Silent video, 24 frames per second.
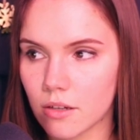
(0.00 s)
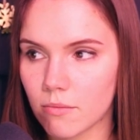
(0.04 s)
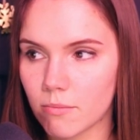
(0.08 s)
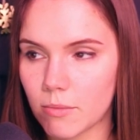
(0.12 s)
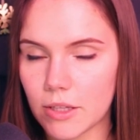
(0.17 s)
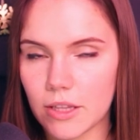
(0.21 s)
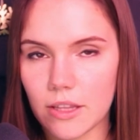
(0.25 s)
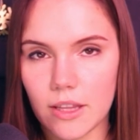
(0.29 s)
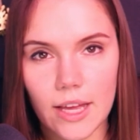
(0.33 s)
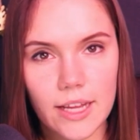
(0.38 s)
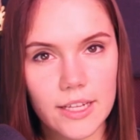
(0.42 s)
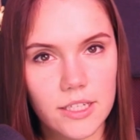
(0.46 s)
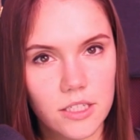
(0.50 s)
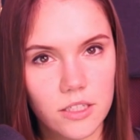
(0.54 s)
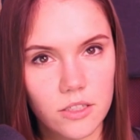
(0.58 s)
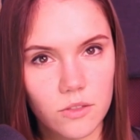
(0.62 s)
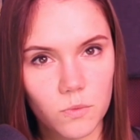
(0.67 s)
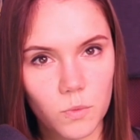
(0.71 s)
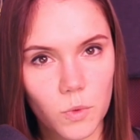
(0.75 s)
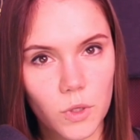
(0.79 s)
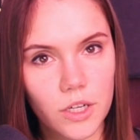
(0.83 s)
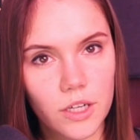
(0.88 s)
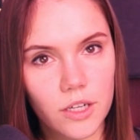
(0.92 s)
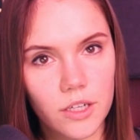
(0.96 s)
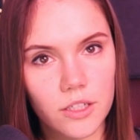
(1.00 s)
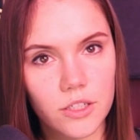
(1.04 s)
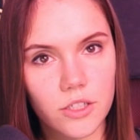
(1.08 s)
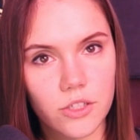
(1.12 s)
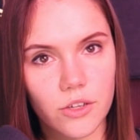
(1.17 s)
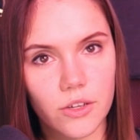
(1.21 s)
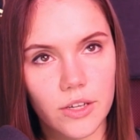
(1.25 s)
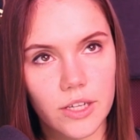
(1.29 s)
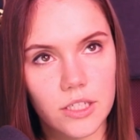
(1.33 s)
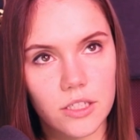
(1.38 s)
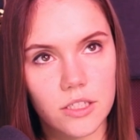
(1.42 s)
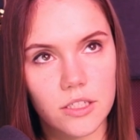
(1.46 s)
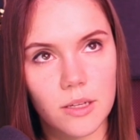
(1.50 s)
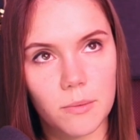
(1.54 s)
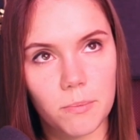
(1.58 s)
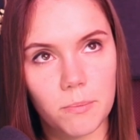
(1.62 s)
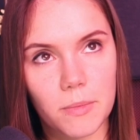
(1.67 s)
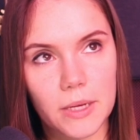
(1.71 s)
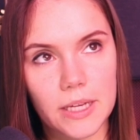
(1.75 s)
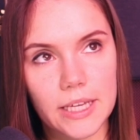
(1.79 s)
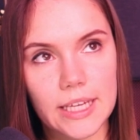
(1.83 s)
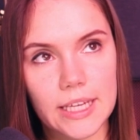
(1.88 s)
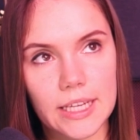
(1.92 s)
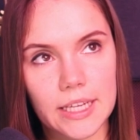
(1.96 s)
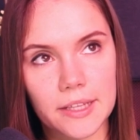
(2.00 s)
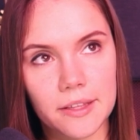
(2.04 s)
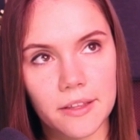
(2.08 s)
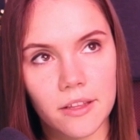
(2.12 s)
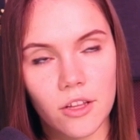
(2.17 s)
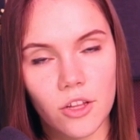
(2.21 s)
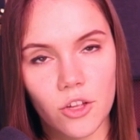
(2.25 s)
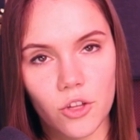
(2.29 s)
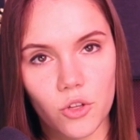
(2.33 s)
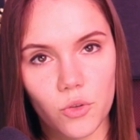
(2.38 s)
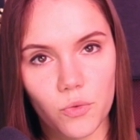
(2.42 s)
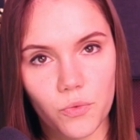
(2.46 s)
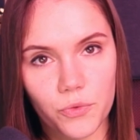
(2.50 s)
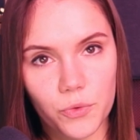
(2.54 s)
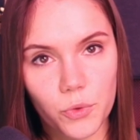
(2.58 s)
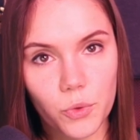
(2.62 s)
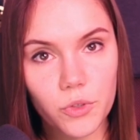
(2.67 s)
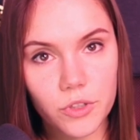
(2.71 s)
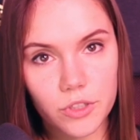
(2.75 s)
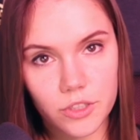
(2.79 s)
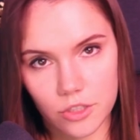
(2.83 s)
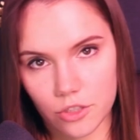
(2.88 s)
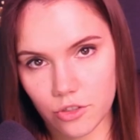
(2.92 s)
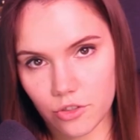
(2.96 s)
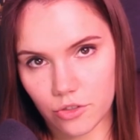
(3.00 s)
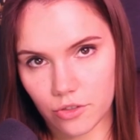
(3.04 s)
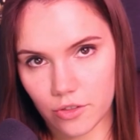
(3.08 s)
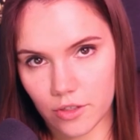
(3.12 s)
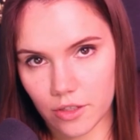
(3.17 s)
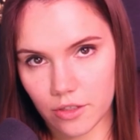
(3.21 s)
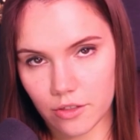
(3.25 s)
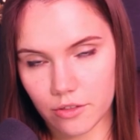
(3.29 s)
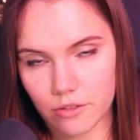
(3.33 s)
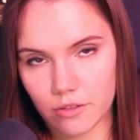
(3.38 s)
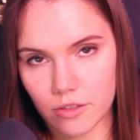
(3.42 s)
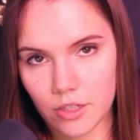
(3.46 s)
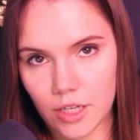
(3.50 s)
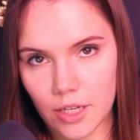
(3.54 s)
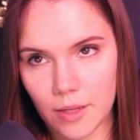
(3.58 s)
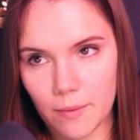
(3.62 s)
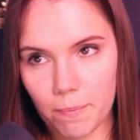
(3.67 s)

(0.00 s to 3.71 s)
but that didn't work, so I ended up making the floor into trigger.